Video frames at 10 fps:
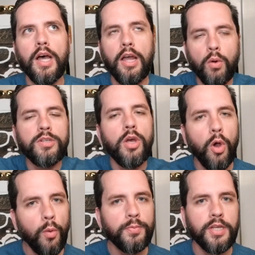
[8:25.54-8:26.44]
always
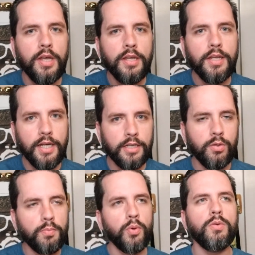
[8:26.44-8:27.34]
hoped that I'd get
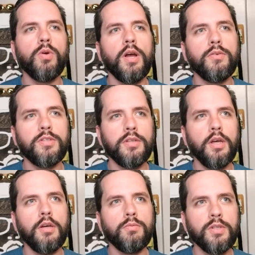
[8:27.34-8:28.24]
to a point where I was
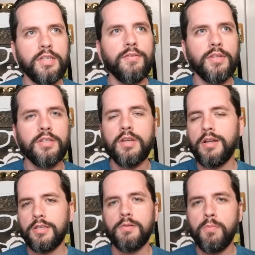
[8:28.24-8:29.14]
receiving this
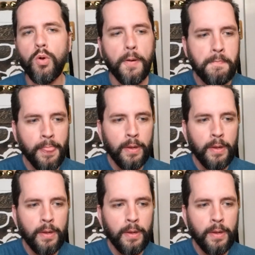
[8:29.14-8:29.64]
kind of support,